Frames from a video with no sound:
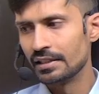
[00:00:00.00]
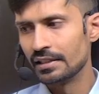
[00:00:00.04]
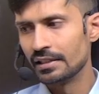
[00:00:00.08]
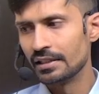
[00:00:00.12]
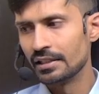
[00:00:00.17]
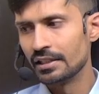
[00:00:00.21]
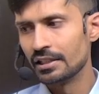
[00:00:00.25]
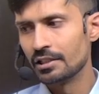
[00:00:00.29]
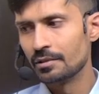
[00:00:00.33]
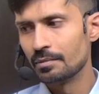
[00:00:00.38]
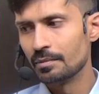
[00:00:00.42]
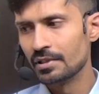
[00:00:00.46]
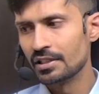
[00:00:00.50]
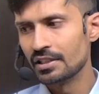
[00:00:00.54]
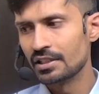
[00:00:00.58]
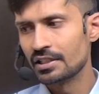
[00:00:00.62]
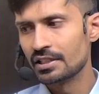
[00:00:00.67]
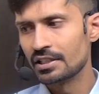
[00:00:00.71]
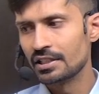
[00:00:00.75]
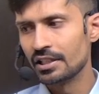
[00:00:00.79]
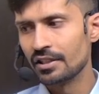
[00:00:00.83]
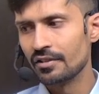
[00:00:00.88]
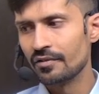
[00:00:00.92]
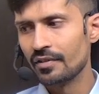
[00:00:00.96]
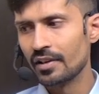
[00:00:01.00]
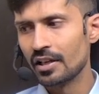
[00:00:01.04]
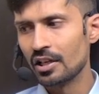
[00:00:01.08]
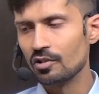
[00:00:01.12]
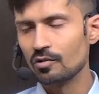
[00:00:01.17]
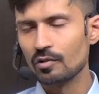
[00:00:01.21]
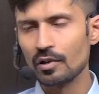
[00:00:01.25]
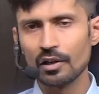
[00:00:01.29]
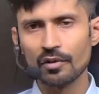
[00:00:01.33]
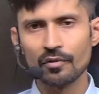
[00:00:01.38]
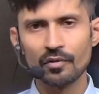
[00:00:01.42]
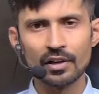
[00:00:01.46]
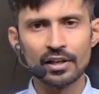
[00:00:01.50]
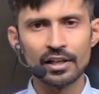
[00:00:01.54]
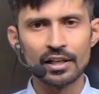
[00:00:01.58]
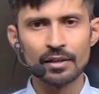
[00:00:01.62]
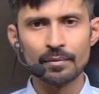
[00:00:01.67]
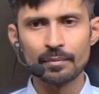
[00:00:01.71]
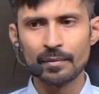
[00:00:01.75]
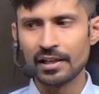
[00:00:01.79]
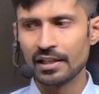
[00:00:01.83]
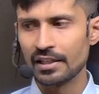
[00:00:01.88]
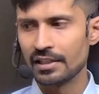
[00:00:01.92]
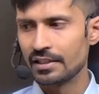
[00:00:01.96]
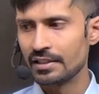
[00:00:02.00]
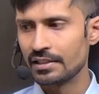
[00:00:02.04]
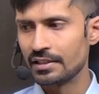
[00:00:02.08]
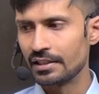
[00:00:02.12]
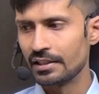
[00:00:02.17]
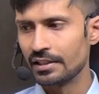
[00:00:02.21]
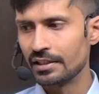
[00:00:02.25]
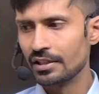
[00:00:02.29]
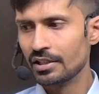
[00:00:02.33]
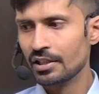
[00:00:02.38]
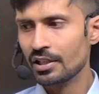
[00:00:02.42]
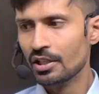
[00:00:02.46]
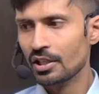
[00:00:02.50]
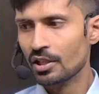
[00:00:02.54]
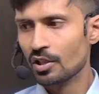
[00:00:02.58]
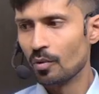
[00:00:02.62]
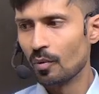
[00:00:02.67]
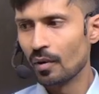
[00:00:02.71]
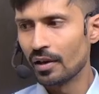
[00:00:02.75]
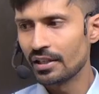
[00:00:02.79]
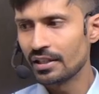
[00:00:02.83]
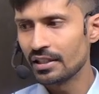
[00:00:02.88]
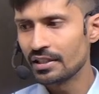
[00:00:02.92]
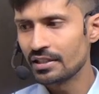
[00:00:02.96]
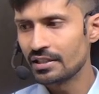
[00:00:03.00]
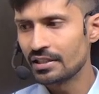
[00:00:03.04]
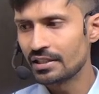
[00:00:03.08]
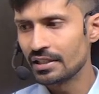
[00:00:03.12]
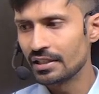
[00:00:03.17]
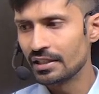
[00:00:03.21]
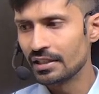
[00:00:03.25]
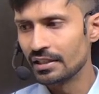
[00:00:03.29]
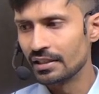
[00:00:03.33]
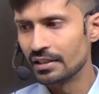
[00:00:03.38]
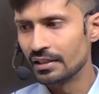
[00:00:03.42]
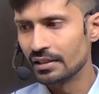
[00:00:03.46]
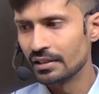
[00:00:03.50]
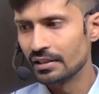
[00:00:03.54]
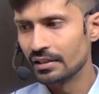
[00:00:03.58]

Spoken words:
It means t value are 1 and minus 3. What is t?